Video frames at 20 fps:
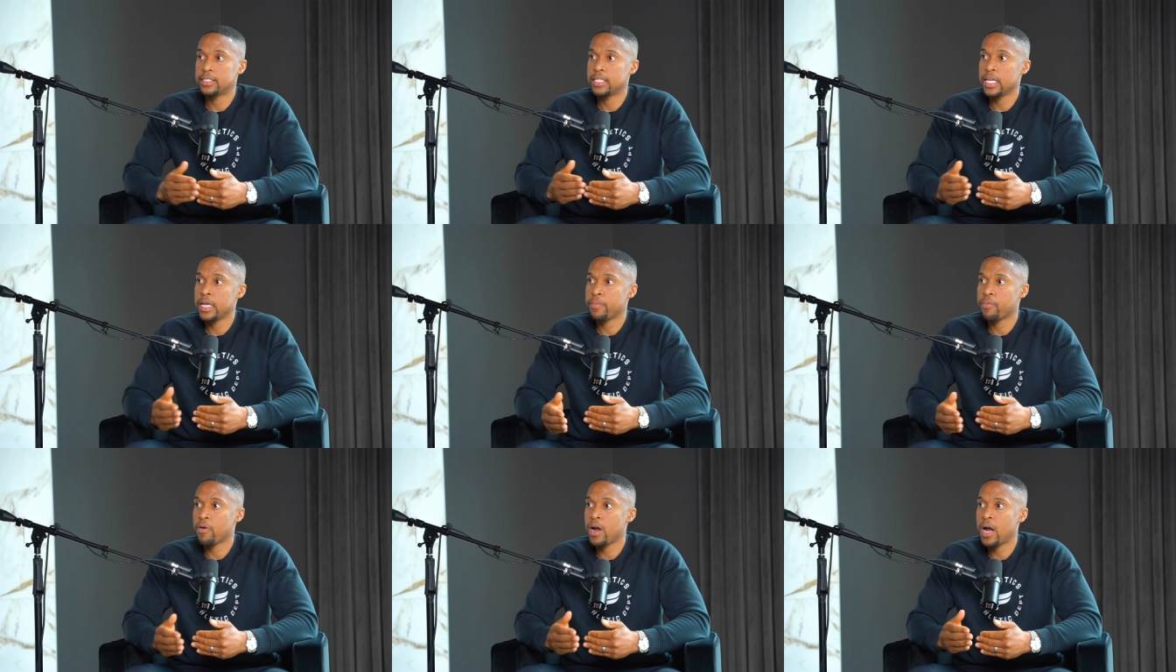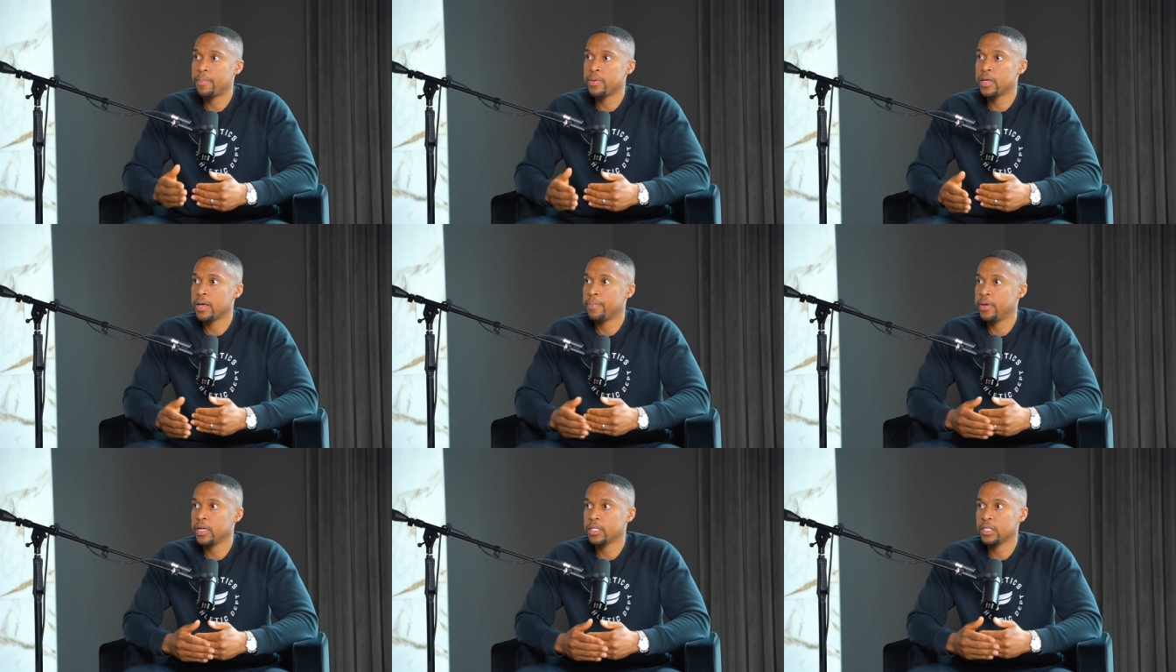same
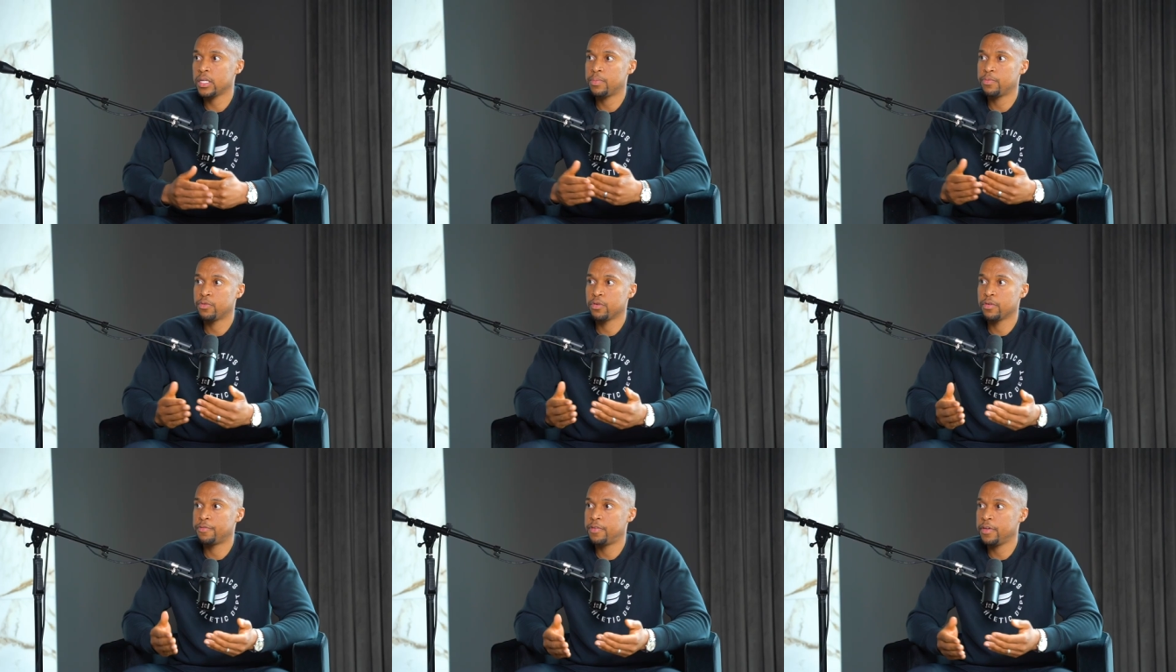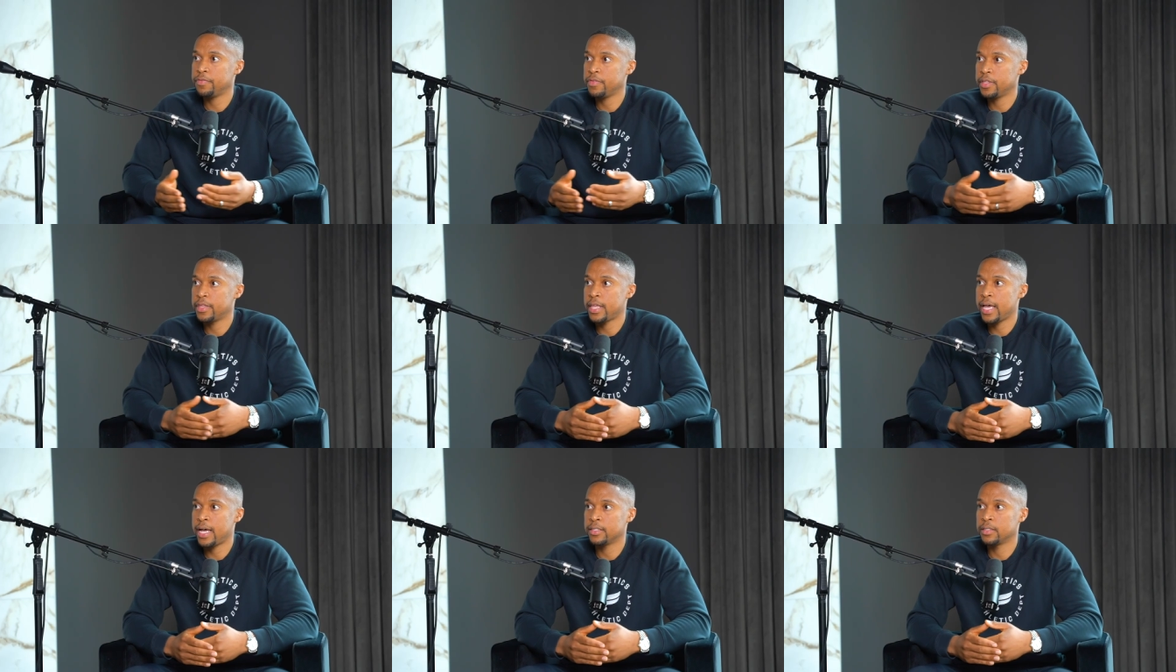property I picked up for
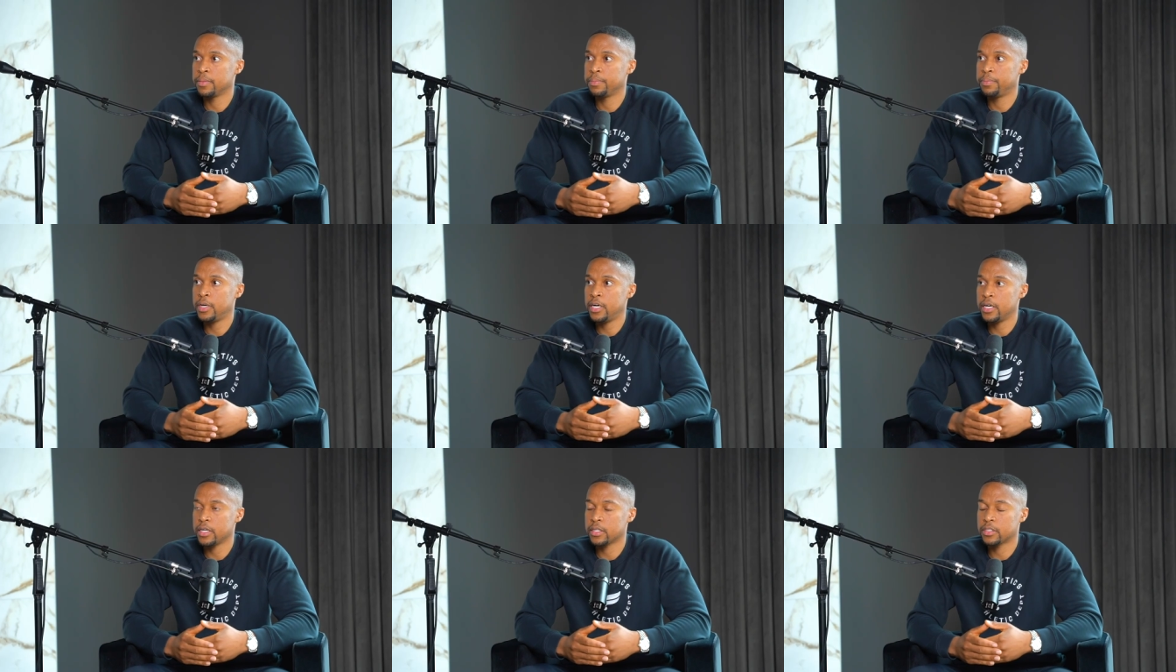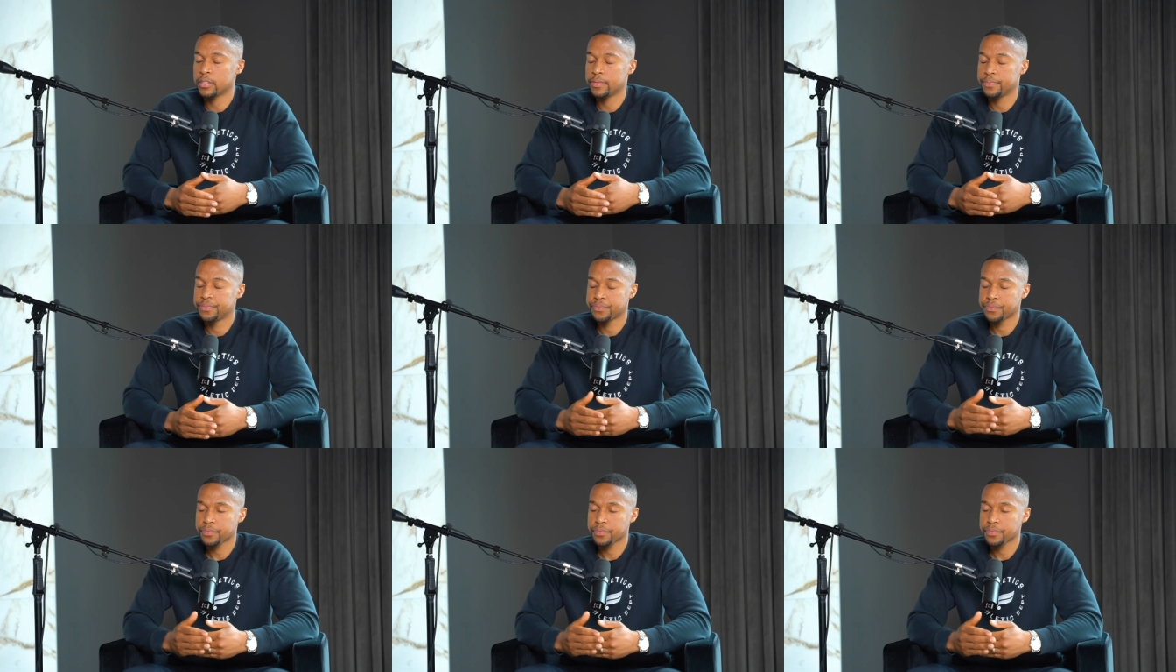50,000 bucks